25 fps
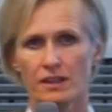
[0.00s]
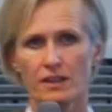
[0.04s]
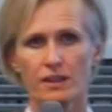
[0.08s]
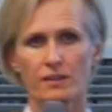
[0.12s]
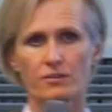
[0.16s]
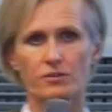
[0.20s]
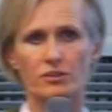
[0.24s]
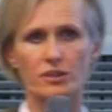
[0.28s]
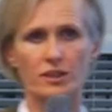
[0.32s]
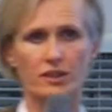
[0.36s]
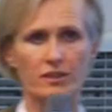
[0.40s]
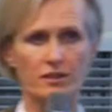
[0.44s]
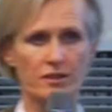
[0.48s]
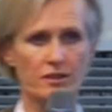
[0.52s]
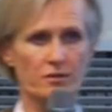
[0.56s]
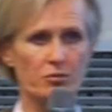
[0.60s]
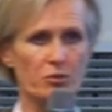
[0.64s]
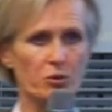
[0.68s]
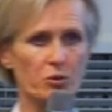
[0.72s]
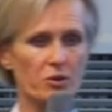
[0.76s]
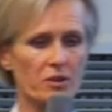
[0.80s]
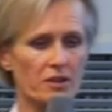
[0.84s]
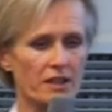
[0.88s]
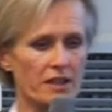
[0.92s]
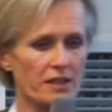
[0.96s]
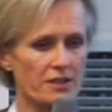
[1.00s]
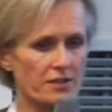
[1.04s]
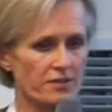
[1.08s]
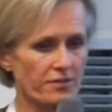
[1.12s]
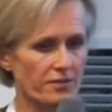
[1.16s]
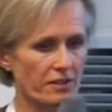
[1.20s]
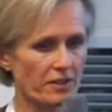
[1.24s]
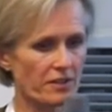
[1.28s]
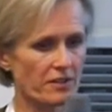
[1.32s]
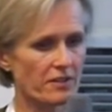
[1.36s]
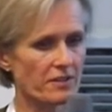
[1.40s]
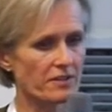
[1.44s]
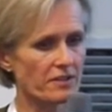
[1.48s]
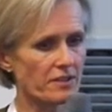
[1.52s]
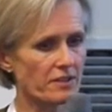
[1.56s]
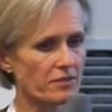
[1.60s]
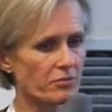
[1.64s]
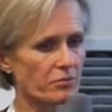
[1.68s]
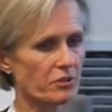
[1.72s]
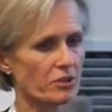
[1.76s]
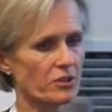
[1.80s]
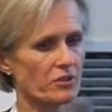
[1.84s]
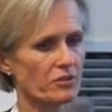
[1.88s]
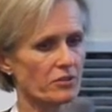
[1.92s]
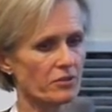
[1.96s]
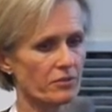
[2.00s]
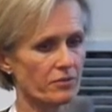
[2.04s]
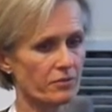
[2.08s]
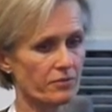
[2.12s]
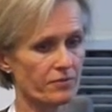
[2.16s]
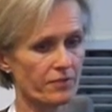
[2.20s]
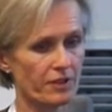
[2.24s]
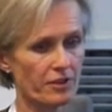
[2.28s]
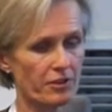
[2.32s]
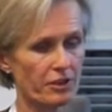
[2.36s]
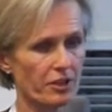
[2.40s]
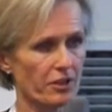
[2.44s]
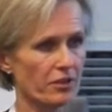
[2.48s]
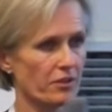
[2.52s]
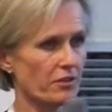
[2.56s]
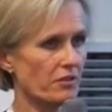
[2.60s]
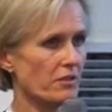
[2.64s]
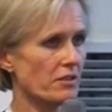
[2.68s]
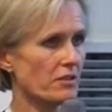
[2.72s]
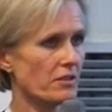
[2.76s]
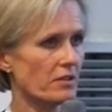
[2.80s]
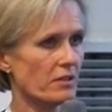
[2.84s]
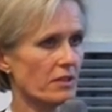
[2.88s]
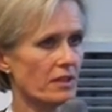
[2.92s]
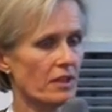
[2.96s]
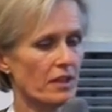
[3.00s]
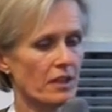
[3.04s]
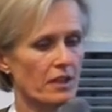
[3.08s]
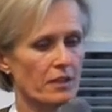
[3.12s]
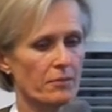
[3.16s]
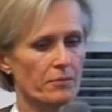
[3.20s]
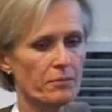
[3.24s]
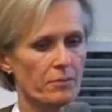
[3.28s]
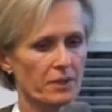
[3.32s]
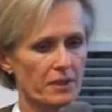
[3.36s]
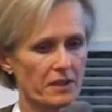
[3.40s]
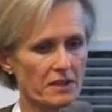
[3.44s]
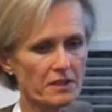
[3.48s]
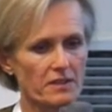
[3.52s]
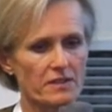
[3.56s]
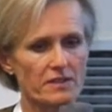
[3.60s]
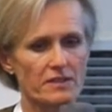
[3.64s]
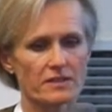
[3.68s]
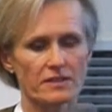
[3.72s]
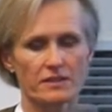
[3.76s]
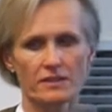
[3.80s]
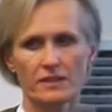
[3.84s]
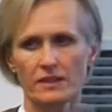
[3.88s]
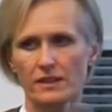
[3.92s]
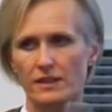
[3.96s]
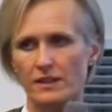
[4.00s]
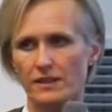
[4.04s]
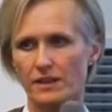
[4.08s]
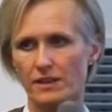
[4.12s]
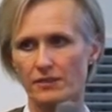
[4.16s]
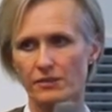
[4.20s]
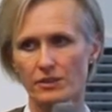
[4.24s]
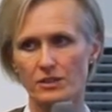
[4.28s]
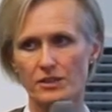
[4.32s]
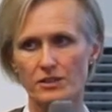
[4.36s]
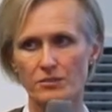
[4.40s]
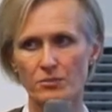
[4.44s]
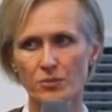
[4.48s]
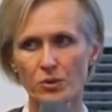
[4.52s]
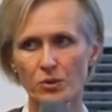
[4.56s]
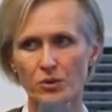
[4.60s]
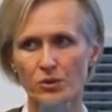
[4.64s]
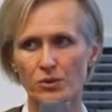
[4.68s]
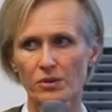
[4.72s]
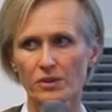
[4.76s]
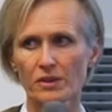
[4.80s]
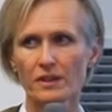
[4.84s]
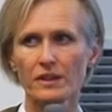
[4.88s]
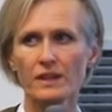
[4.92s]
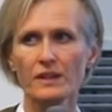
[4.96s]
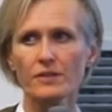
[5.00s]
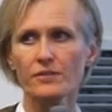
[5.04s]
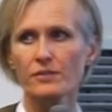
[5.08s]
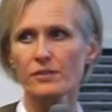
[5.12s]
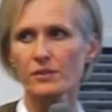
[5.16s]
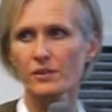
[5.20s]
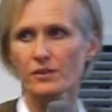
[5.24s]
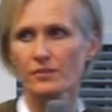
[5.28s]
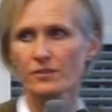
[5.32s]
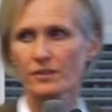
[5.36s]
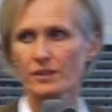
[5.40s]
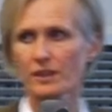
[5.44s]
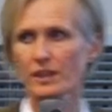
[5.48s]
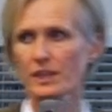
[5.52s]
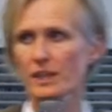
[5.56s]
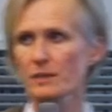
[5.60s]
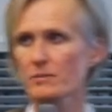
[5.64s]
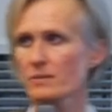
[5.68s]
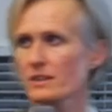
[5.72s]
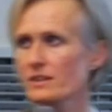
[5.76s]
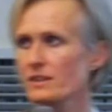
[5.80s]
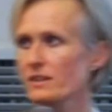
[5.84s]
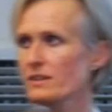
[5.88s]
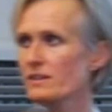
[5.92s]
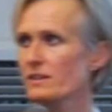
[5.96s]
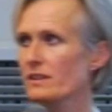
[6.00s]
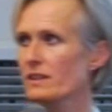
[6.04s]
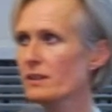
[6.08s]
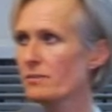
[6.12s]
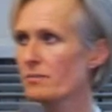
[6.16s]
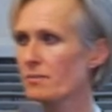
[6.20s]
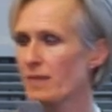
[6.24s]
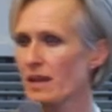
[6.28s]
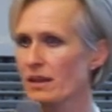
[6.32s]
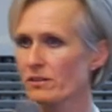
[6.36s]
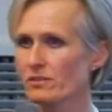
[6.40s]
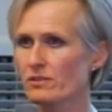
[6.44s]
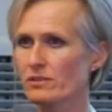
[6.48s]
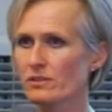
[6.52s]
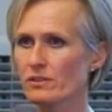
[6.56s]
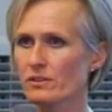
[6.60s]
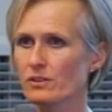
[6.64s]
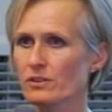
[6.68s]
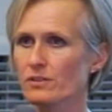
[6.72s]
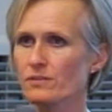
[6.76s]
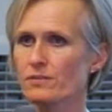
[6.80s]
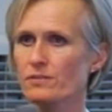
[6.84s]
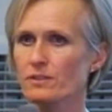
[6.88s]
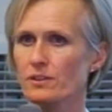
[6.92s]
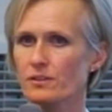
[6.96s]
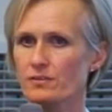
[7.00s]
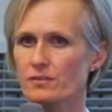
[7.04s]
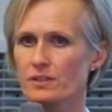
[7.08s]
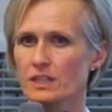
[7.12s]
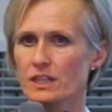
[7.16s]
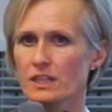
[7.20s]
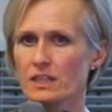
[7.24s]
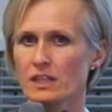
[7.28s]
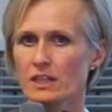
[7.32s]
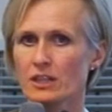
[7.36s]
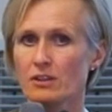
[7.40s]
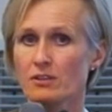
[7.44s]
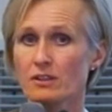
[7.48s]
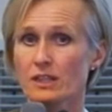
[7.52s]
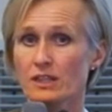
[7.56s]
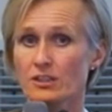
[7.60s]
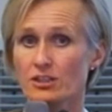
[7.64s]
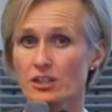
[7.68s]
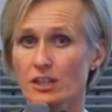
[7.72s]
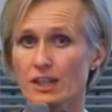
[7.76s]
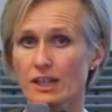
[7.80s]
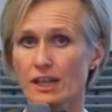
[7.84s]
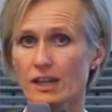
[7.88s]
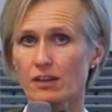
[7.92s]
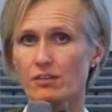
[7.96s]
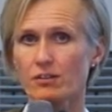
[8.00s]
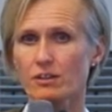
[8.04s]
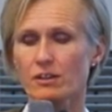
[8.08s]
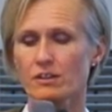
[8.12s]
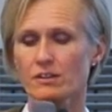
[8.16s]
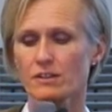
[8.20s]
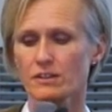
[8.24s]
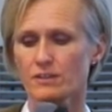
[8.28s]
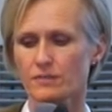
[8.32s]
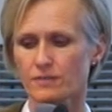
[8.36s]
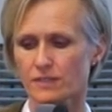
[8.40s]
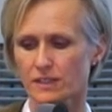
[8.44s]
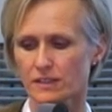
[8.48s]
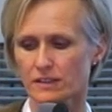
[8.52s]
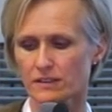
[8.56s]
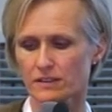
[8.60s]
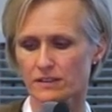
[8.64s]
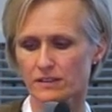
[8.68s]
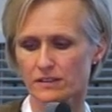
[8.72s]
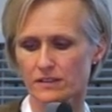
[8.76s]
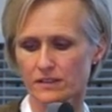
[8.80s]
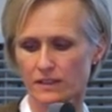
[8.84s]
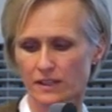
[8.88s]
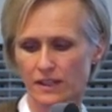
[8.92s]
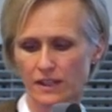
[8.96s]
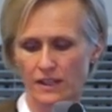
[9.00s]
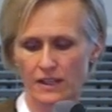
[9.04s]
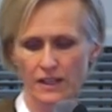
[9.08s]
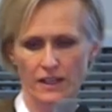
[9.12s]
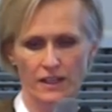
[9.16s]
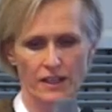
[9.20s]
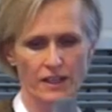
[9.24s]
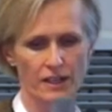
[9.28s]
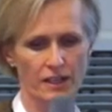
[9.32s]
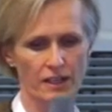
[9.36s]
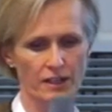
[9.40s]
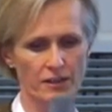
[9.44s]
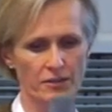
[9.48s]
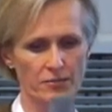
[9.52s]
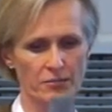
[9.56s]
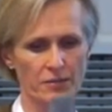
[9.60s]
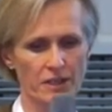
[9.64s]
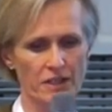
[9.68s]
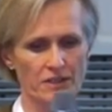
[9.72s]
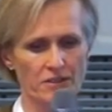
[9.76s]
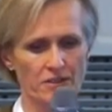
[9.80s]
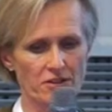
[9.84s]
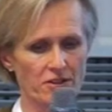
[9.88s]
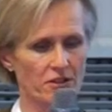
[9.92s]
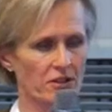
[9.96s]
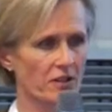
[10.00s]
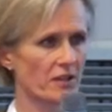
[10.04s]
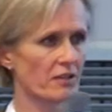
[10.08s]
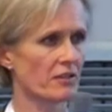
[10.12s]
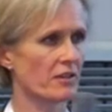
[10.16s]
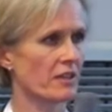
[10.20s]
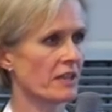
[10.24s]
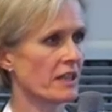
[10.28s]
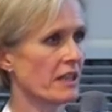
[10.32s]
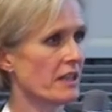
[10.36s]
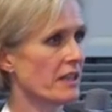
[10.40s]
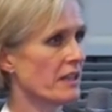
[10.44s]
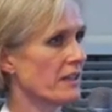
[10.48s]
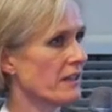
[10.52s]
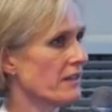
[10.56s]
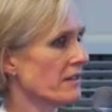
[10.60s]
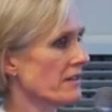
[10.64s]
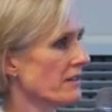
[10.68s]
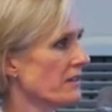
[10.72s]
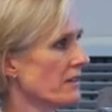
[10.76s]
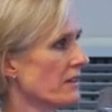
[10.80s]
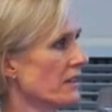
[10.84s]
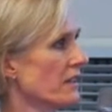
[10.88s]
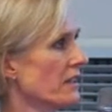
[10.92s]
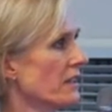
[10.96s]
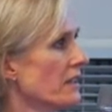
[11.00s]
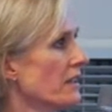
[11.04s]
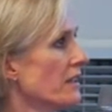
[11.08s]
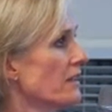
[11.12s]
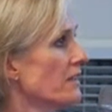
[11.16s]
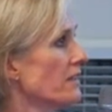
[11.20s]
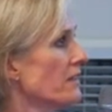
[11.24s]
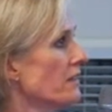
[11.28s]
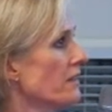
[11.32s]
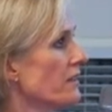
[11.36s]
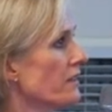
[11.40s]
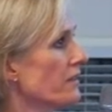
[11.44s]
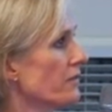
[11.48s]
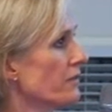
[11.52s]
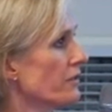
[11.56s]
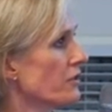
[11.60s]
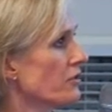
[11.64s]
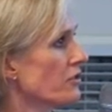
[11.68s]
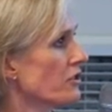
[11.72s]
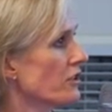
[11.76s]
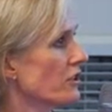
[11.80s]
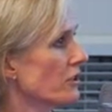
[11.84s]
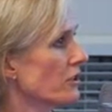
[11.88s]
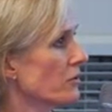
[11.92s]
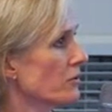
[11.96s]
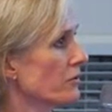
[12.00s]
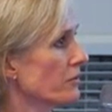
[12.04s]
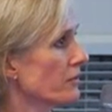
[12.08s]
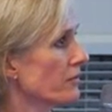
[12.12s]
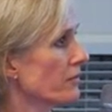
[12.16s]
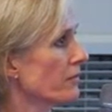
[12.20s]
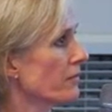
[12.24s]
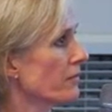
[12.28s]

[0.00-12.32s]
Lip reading: They've tried the smaller lentiviruses, which are very good, but they're very small, and therefore you're very limited to the amount of DNA you can actually carry in these vectors. And messenger RNA is the future hope.